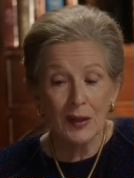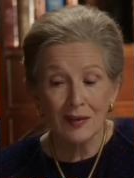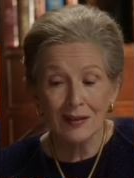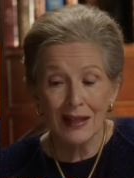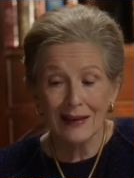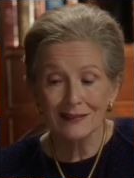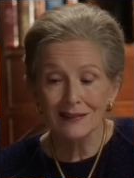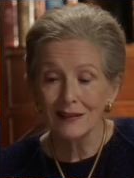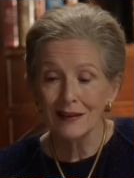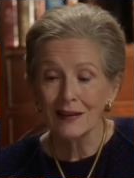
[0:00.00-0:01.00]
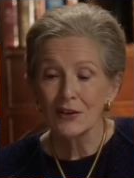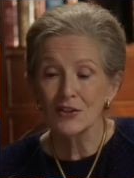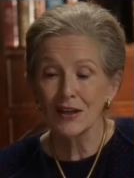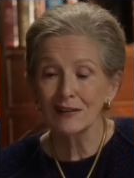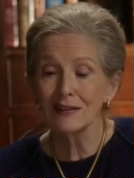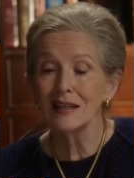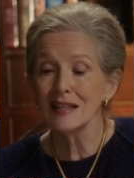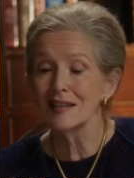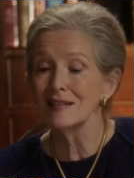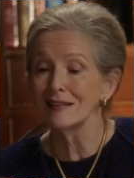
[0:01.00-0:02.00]
intellect, Sheldon
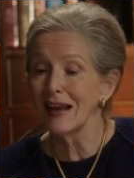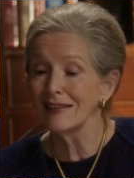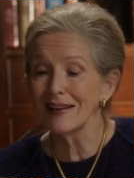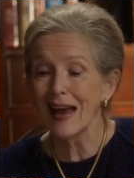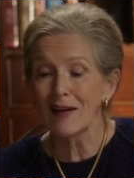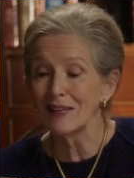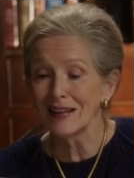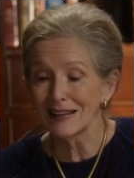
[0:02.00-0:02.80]
is a delight to have in the